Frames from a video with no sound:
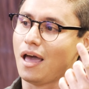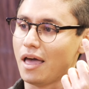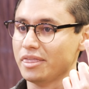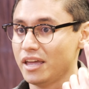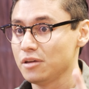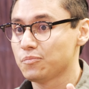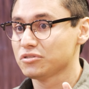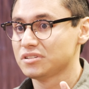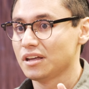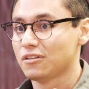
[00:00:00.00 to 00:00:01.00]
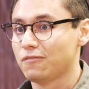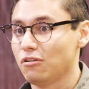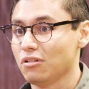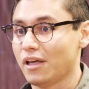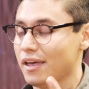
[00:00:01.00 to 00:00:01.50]
And 80% of
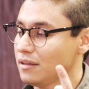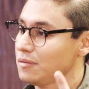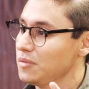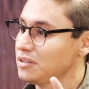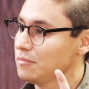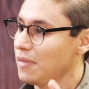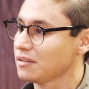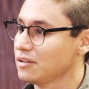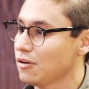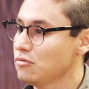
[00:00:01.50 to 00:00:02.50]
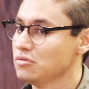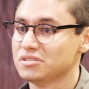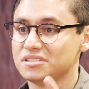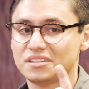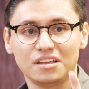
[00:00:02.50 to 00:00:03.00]
all SMEs in Mexico
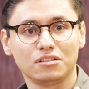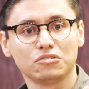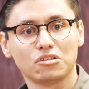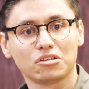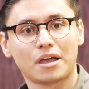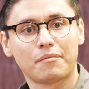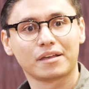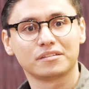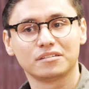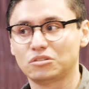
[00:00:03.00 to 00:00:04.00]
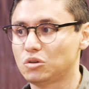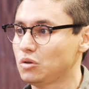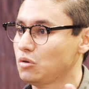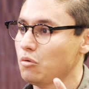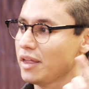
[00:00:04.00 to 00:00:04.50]
still do not have access
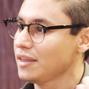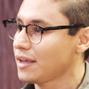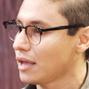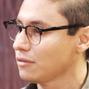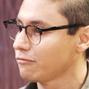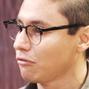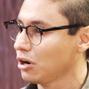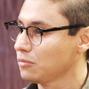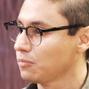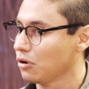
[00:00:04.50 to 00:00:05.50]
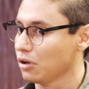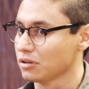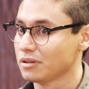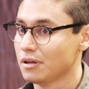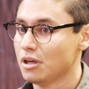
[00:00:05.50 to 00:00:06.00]
to any kind of credit
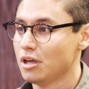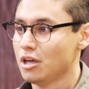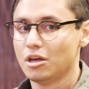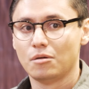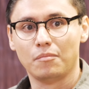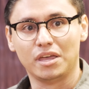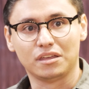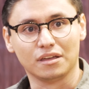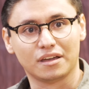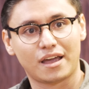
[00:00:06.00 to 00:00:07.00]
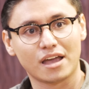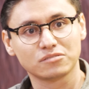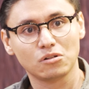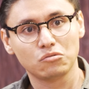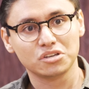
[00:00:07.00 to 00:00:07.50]
products, making
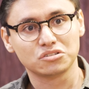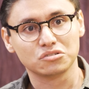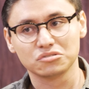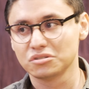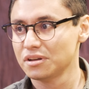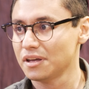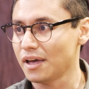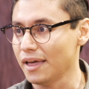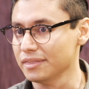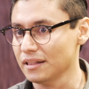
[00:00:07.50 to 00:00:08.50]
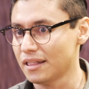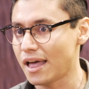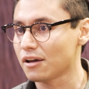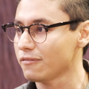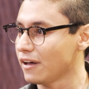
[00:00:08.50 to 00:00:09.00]
cash flow issues and the
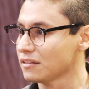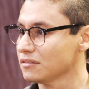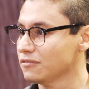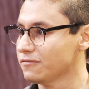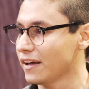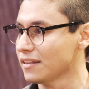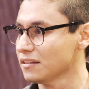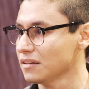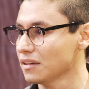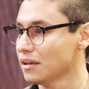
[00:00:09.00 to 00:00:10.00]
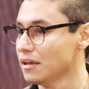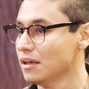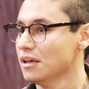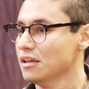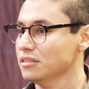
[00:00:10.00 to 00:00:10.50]
lack of access to financing
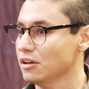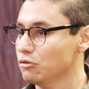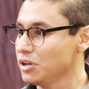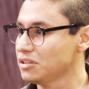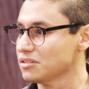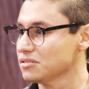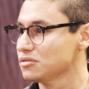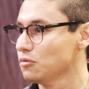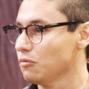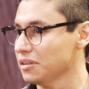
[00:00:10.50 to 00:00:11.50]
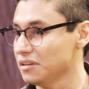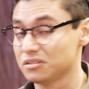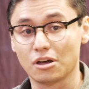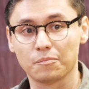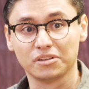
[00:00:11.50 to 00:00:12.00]
the reasons why
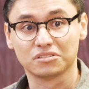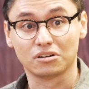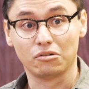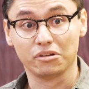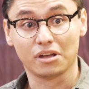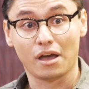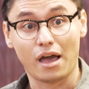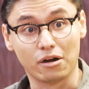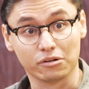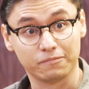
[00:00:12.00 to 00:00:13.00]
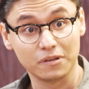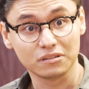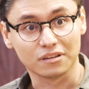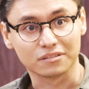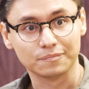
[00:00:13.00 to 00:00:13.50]
these companies are going out of
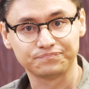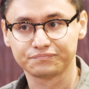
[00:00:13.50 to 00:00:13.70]
business.